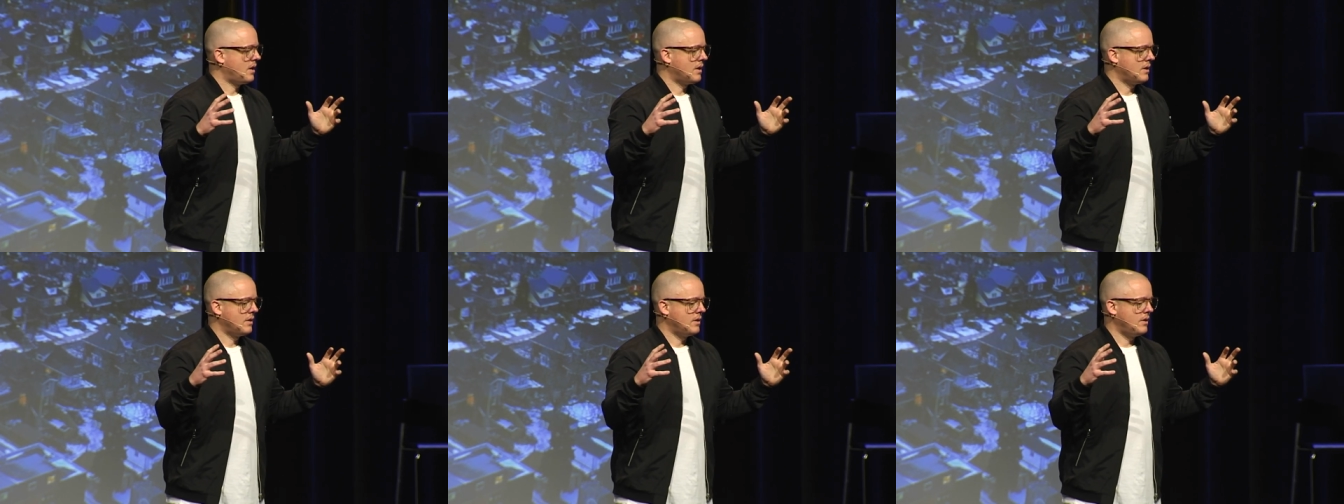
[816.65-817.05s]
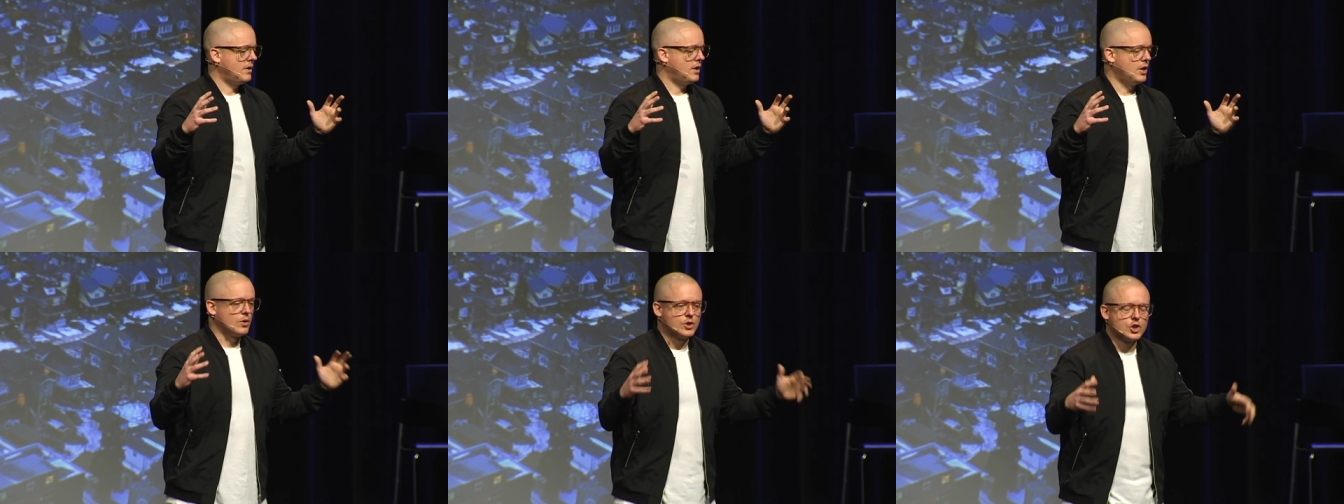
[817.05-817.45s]
uh,
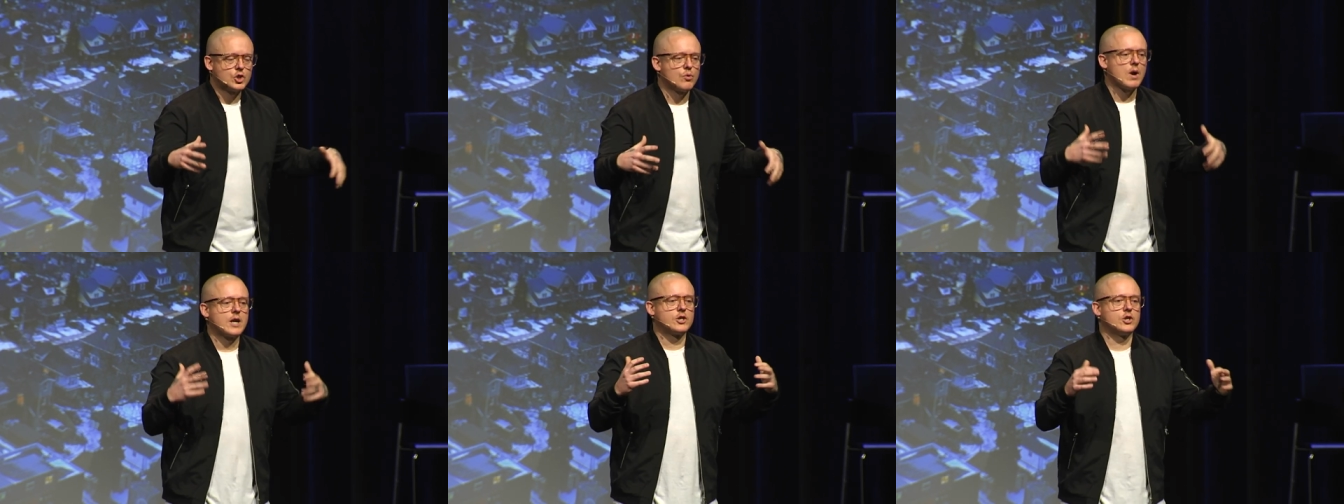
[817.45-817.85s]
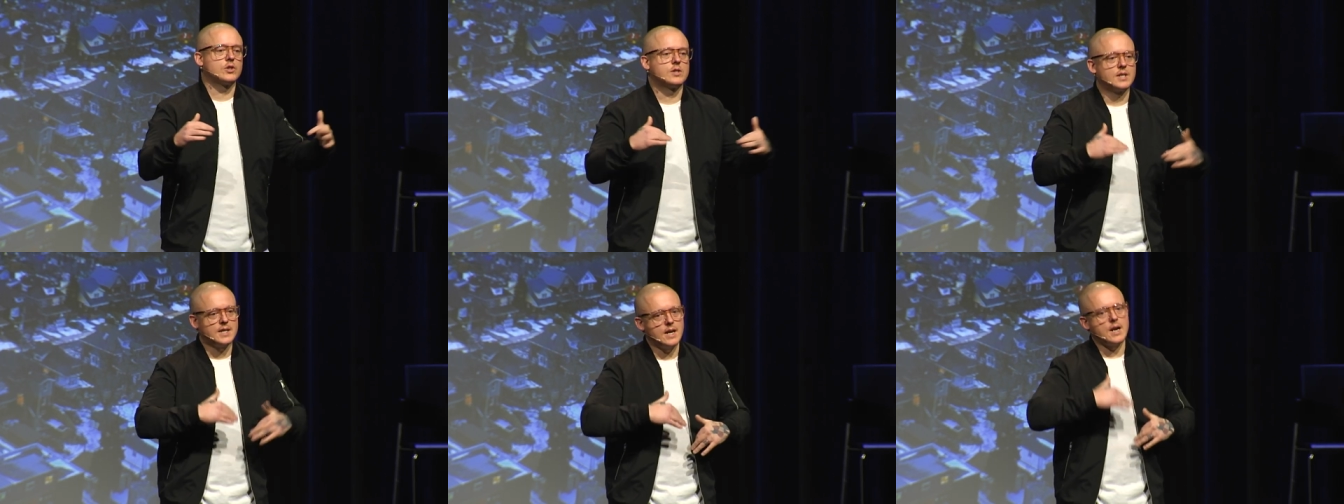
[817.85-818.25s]
you know
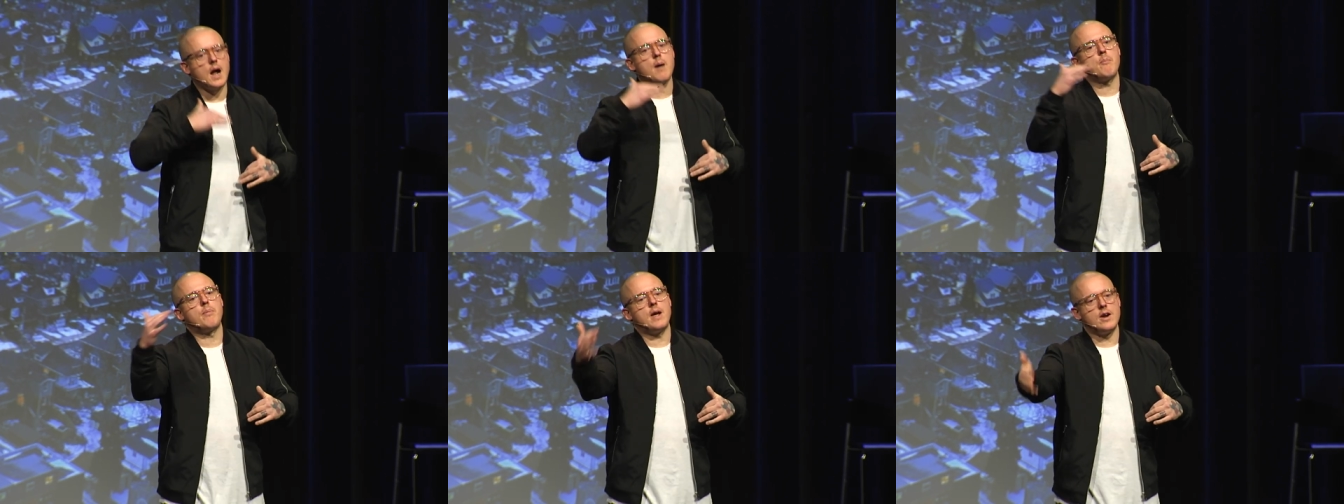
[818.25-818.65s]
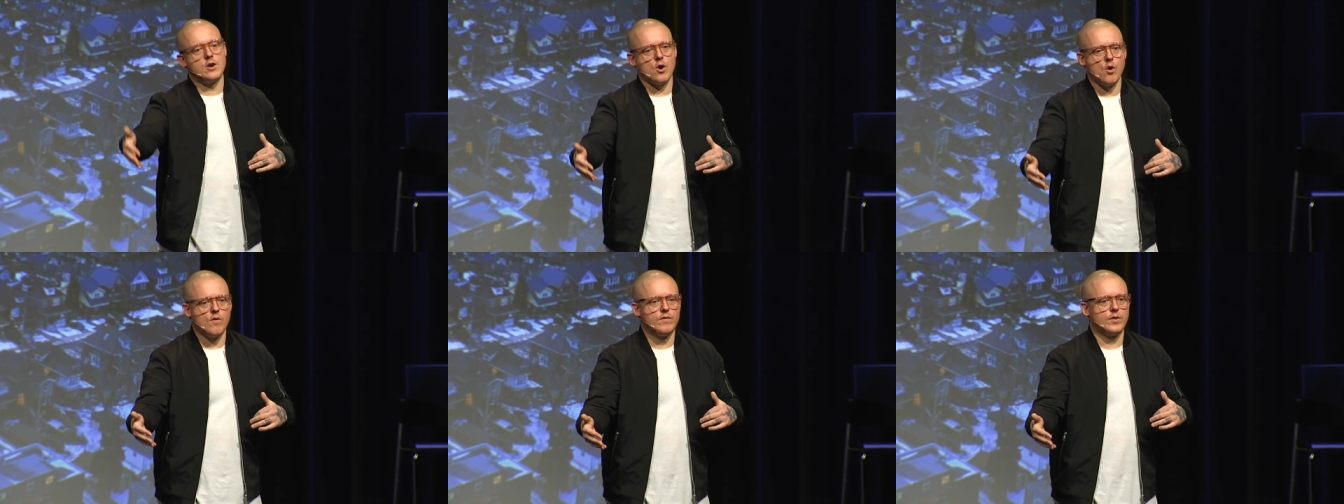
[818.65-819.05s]
structures to get up
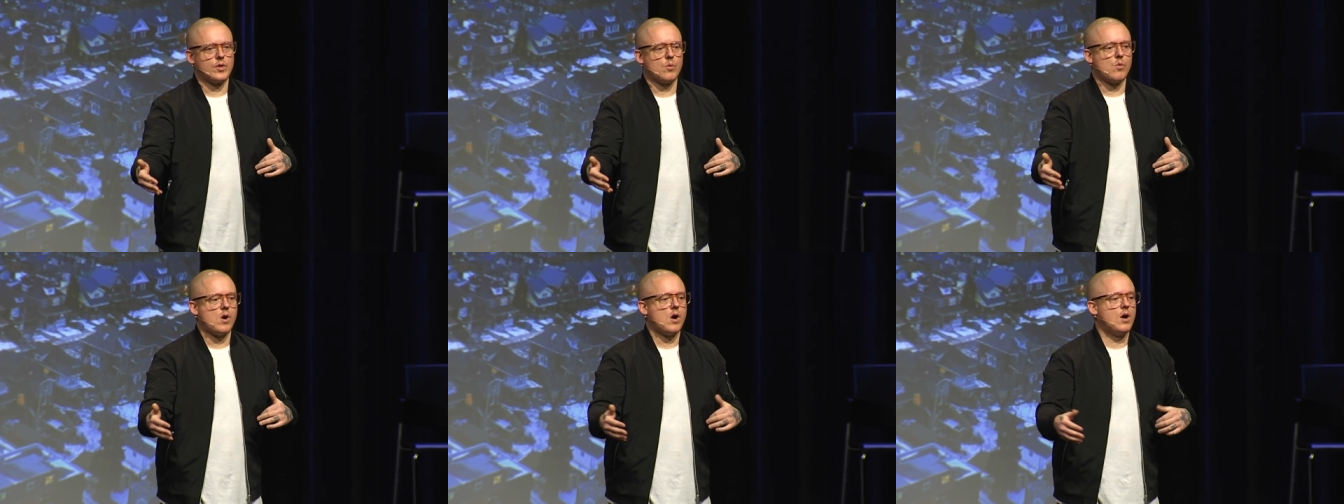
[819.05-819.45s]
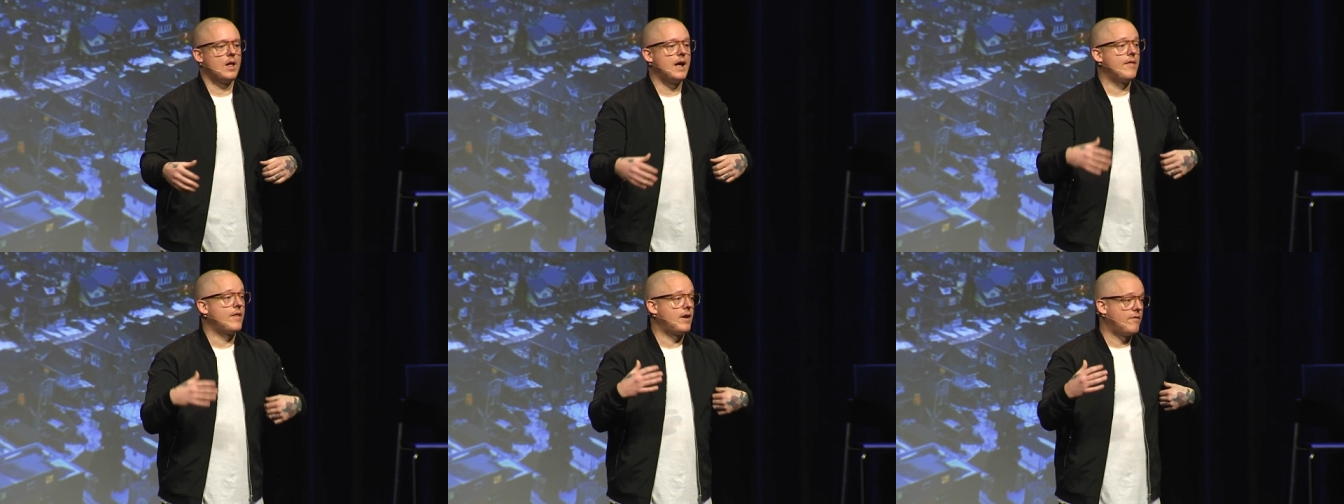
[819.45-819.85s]
and over the wall
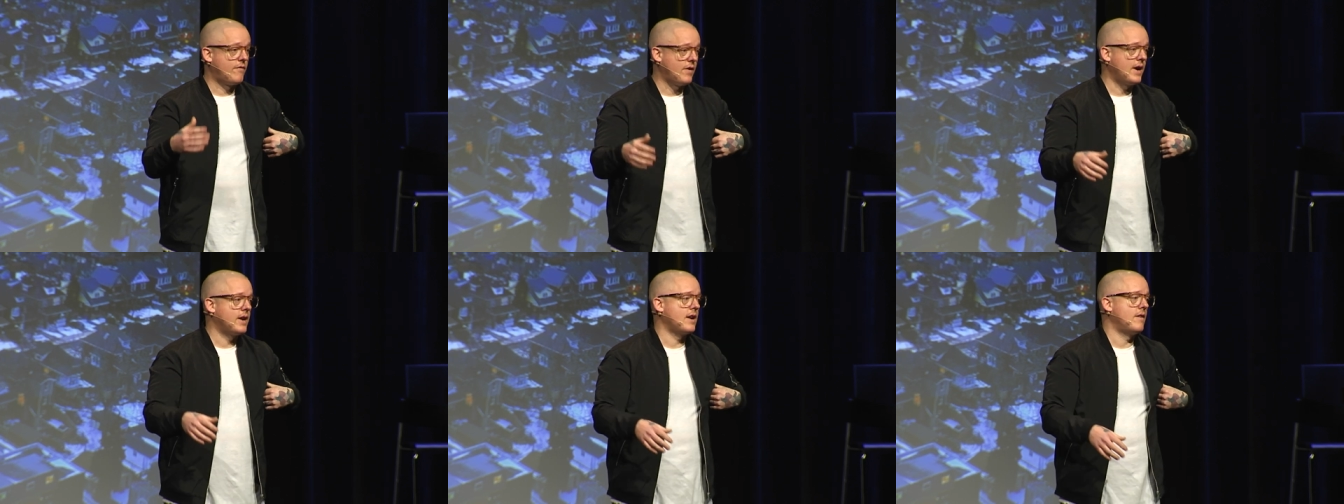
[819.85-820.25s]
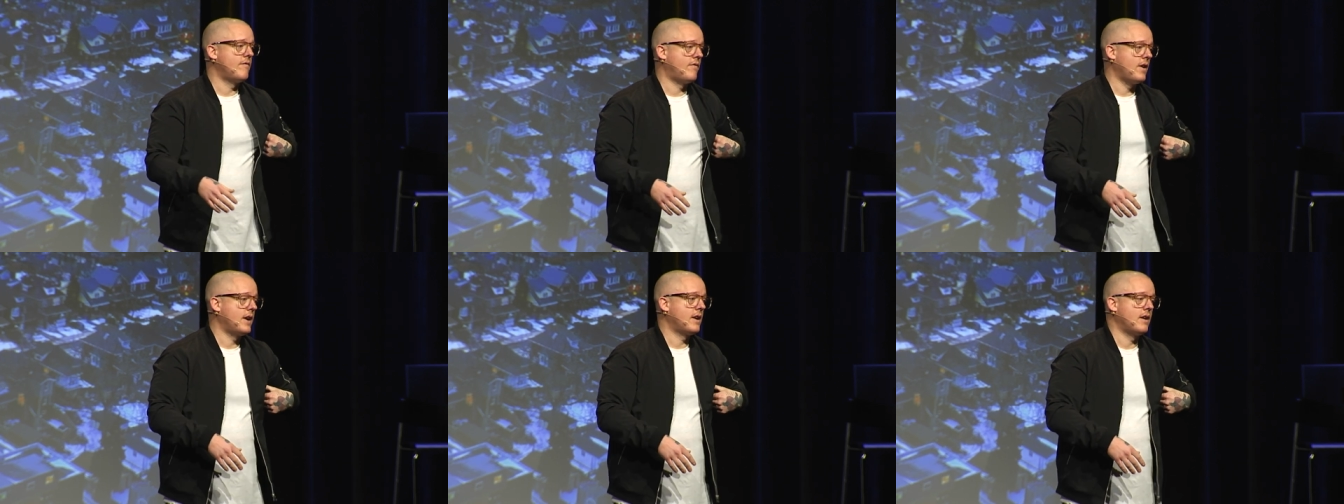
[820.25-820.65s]
and then fight
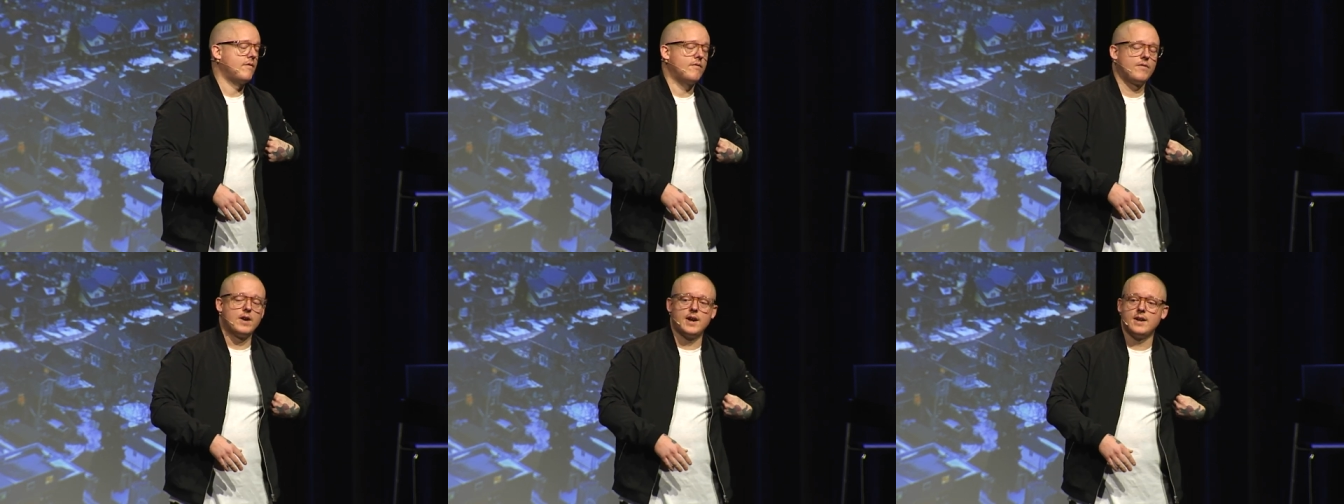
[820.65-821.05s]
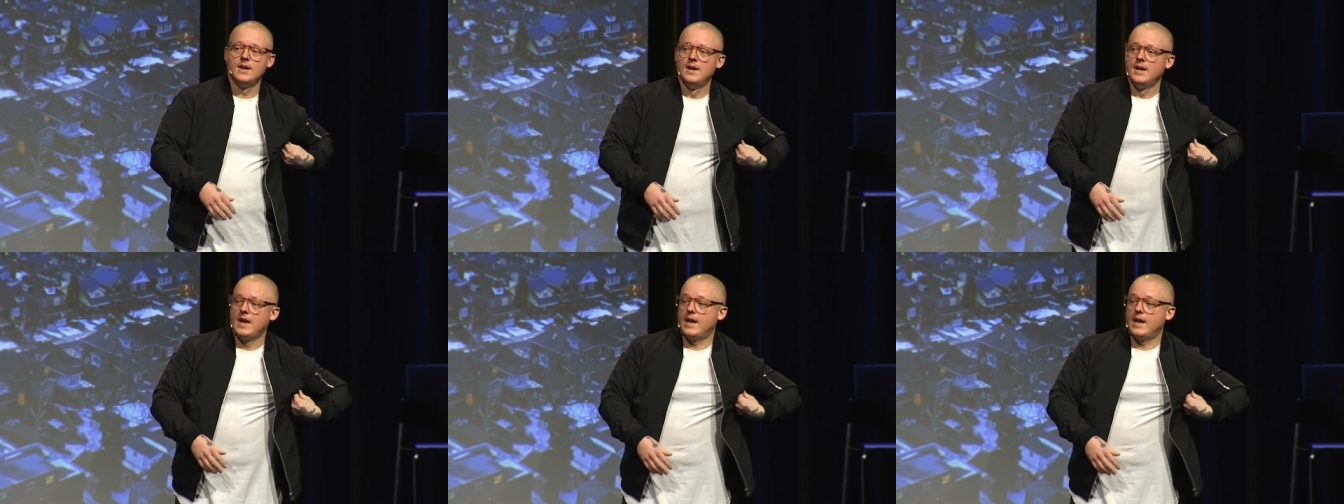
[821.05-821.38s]
and fight and fight.